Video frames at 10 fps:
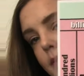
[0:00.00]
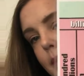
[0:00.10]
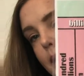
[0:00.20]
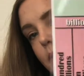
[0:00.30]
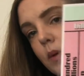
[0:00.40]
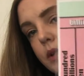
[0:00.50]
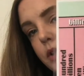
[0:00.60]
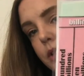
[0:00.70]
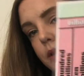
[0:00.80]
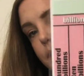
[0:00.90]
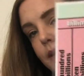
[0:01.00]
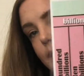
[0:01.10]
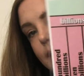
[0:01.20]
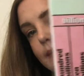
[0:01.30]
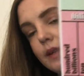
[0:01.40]
a math question
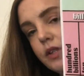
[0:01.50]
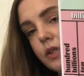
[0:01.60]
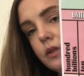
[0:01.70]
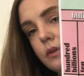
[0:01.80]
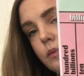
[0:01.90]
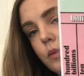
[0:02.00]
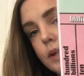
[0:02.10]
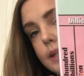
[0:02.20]
and they just want to